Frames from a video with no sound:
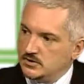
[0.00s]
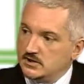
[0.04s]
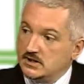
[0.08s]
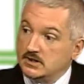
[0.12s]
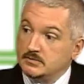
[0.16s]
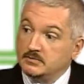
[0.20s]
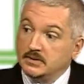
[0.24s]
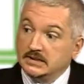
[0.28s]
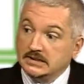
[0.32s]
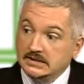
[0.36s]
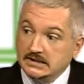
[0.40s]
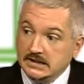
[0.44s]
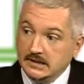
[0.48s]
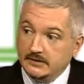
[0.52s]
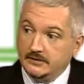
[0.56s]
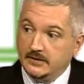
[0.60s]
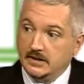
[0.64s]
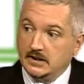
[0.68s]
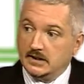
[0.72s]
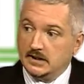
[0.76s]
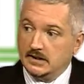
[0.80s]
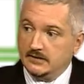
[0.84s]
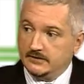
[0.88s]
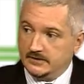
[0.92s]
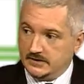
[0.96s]

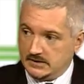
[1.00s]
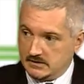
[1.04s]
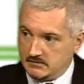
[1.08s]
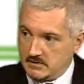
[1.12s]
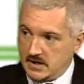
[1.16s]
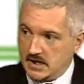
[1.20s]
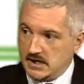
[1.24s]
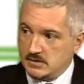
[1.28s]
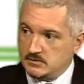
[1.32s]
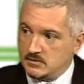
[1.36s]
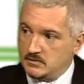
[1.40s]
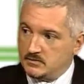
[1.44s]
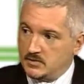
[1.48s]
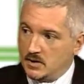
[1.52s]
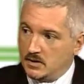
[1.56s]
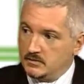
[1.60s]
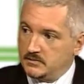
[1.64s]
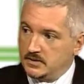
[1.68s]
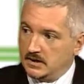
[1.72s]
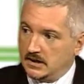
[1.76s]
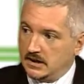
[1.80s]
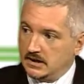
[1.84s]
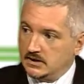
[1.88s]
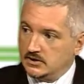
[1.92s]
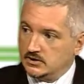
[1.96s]
specifically for the management
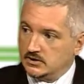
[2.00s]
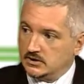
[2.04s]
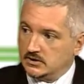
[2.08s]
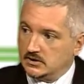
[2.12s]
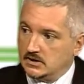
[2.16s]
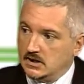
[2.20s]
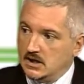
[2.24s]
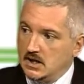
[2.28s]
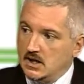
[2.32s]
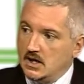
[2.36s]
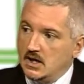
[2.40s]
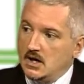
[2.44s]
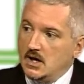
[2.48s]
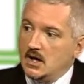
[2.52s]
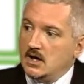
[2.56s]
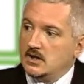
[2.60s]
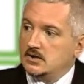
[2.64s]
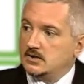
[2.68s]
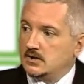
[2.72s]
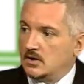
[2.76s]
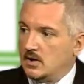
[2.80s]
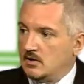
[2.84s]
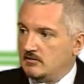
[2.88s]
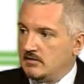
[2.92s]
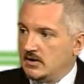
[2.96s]
population.
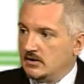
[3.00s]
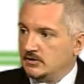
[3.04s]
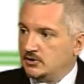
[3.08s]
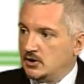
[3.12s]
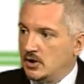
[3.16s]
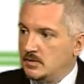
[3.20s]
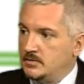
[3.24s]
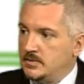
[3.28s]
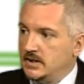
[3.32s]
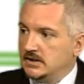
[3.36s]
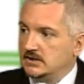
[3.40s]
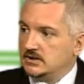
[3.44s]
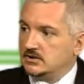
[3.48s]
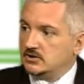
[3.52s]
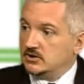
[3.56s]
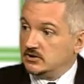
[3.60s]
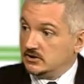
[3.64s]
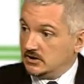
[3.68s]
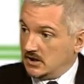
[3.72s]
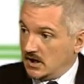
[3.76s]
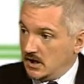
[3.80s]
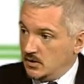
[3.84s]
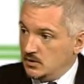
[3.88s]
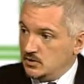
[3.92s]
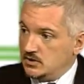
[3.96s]
So around topics such as
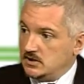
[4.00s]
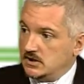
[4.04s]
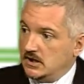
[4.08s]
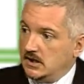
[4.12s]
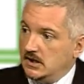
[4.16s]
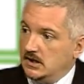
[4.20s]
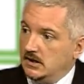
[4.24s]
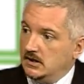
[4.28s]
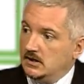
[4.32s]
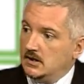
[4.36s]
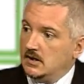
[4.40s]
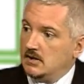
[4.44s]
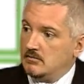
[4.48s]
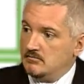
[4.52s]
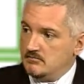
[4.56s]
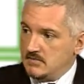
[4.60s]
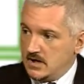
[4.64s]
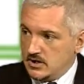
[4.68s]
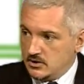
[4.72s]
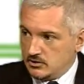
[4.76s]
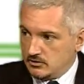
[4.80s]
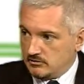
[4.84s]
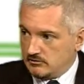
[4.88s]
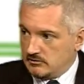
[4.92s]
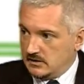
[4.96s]
coaching,
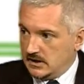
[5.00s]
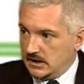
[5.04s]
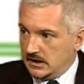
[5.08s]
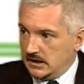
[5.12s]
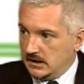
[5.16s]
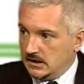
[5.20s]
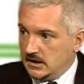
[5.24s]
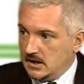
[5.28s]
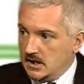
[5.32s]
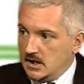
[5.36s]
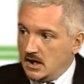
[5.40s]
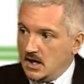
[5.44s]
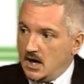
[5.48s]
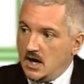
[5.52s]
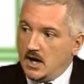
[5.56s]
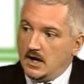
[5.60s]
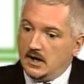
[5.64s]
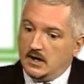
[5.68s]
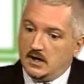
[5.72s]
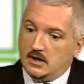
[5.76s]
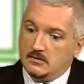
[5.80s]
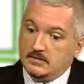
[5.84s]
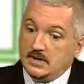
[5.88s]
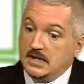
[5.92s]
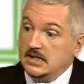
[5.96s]
mentoring,
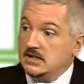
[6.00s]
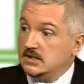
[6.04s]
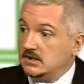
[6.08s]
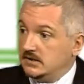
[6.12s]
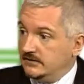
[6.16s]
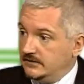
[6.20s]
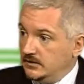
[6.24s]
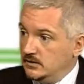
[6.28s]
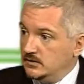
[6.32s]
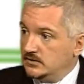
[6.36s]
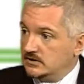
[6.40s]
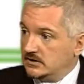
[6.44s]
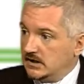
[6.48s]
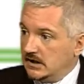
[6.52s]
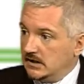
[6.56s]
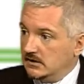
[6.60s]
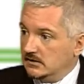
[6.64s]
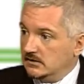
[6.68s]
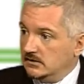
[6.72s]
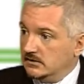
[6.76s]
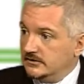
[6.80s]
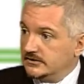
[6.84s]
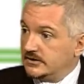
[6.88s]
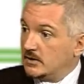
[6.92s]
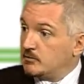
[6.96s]
interview
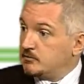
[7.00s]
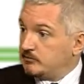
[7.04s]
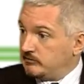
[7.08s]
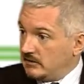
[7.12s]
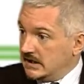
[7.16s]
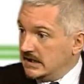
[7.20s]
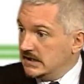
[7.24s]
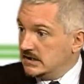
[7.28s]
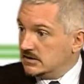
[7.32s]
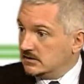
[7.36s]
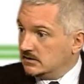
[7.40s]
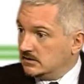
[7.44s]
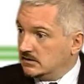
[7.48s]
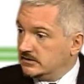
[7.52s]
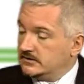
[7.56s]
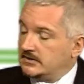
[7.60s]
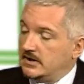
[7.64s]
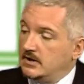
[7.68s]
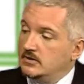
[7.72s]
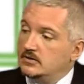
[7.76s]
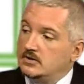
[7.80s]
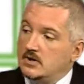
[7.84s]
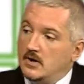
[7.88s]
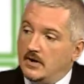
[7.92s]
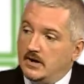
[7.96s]
skills, appraisals,
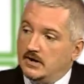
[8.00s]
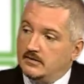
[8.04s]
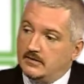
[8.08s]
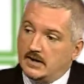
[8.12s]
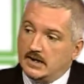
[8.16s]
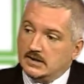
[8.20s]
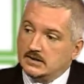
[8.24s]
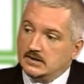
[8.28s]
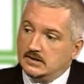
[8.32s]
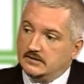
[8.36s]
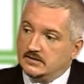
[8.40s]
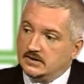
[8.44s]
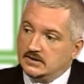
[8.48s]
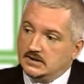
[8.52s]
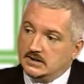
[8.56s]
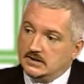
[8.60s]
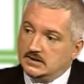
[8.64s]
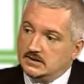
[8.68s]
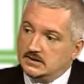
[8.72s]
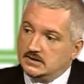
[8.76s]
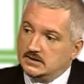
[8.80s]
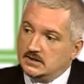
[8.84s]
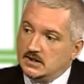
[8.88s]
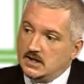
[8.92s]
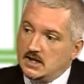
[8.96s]
those kind of
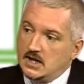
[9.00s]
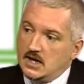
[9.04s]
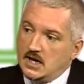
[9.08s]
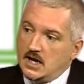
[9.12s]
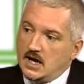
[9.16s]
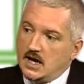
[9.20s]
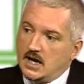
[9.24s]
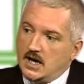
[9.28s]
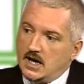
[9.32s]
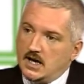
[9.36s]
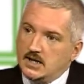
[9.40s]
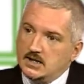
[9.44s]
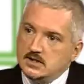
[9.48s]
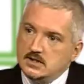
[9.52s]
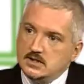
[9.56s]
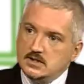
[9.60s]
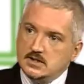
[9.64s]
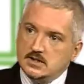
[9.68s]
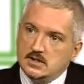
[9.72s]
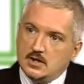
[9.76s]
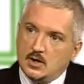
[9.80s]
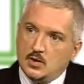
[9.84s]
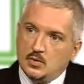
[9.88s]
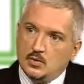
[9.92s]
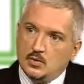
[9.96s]
activities. And